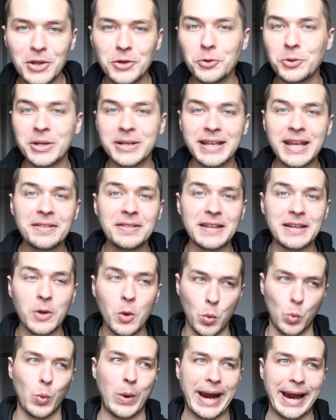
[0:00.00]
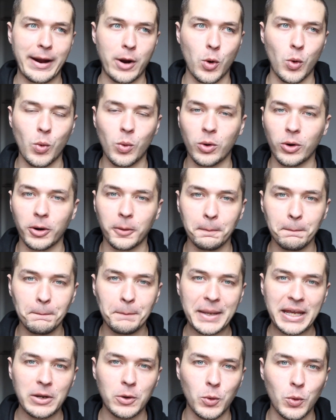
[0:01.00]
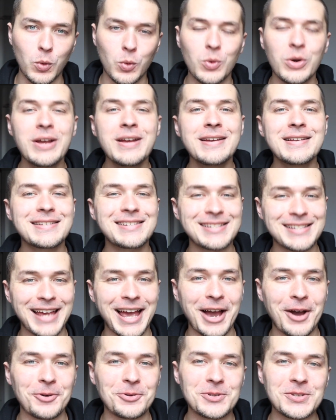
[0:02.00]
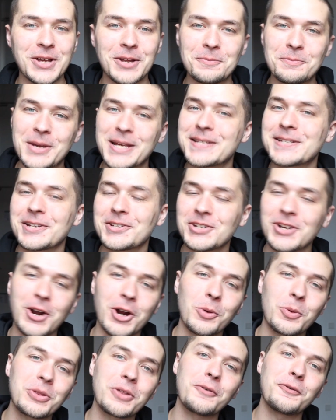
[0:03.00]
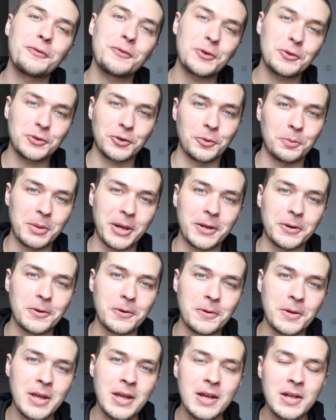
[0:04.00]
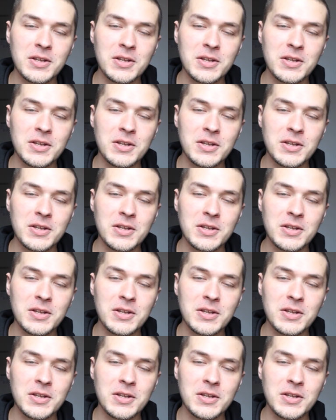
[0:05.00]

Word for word: You can get the wow or pew sounds on bass guitar with a filter pedal.